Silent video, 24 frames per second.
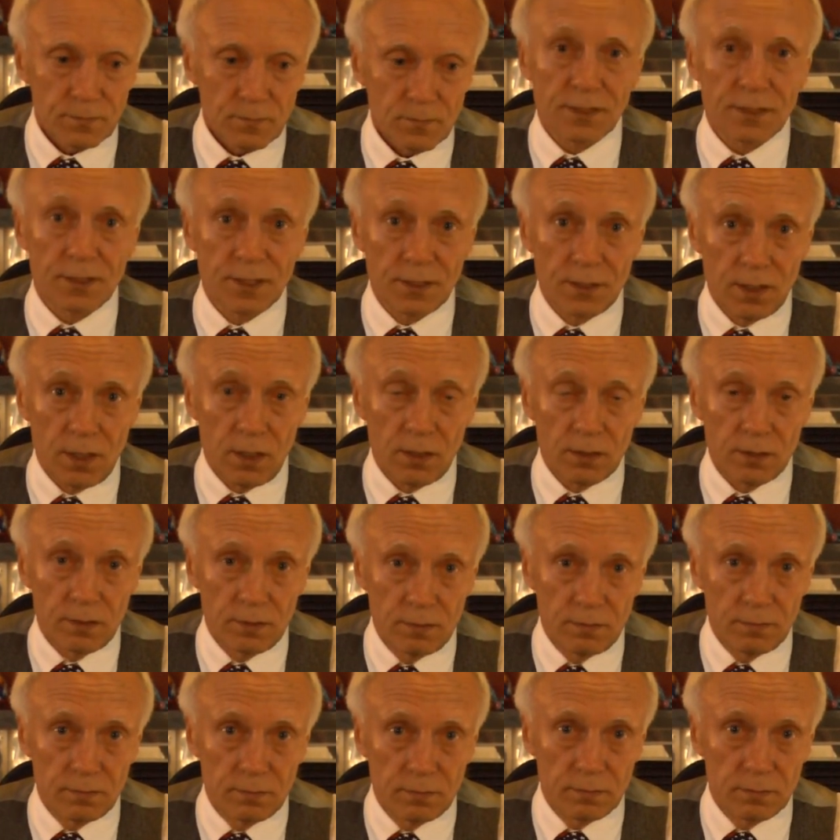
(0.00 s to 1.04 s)
as an adult.
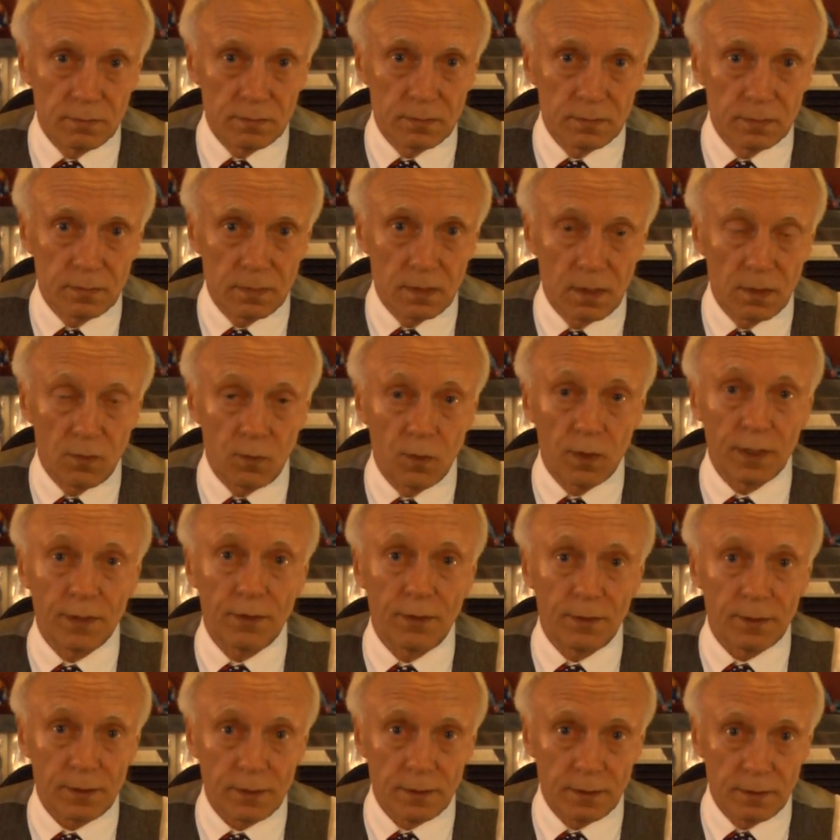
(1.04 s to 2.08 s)

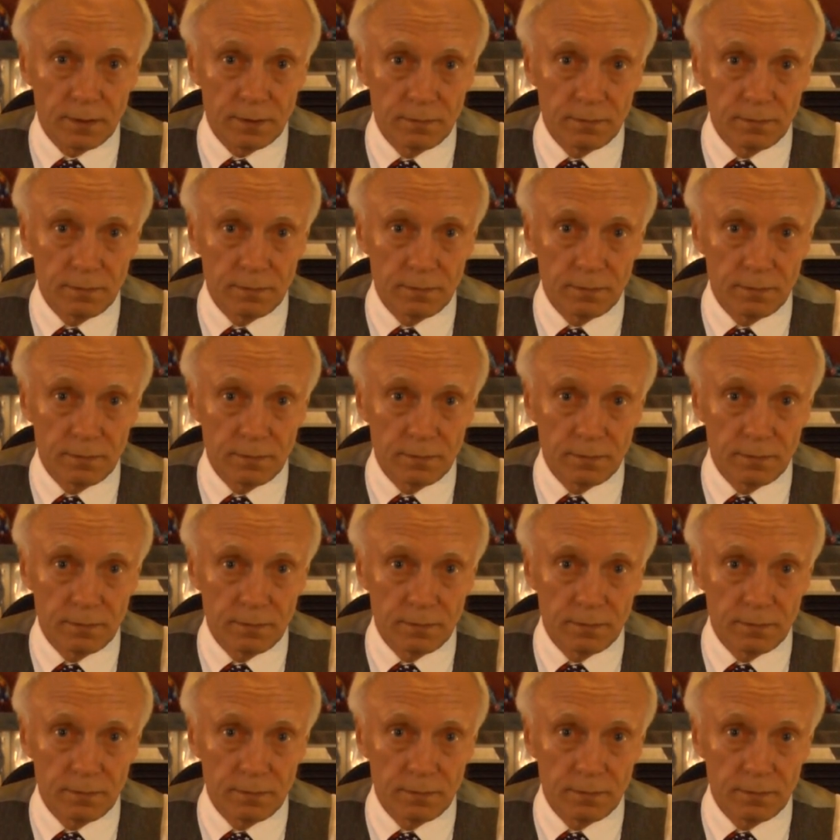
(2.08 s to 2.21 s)
1/3.